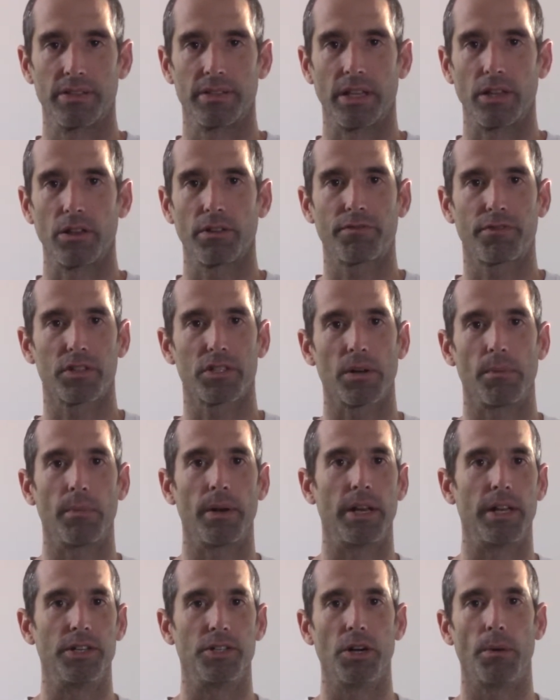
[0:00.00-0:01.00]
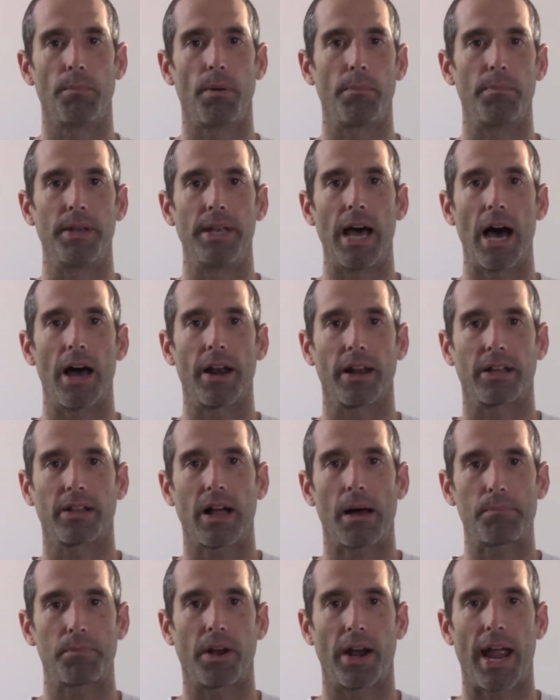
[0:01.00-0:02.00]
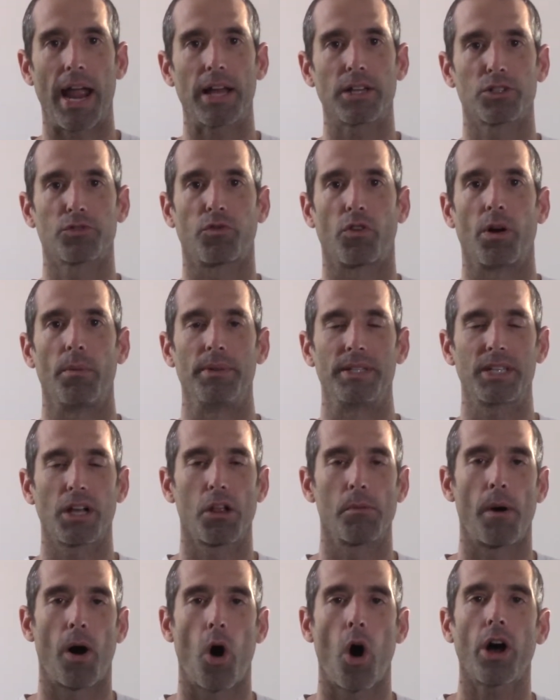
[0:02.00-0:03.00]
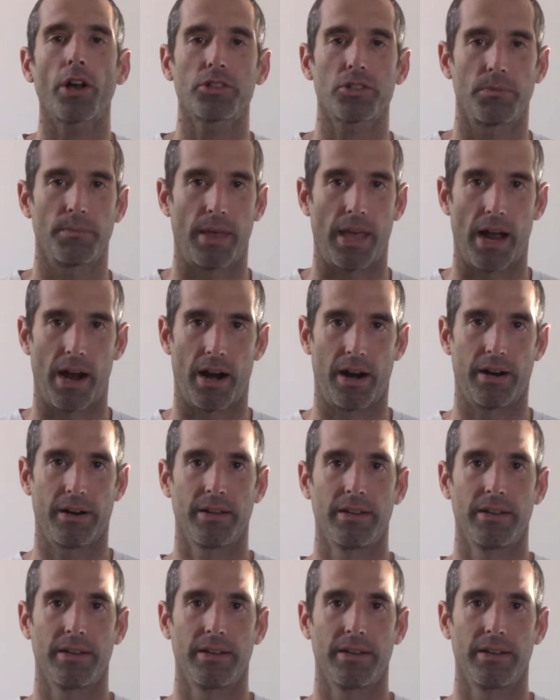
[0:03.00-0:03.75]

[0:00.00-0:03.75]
They look for somebody to jump up and down and clap their hands for them and tell them how awesome they are.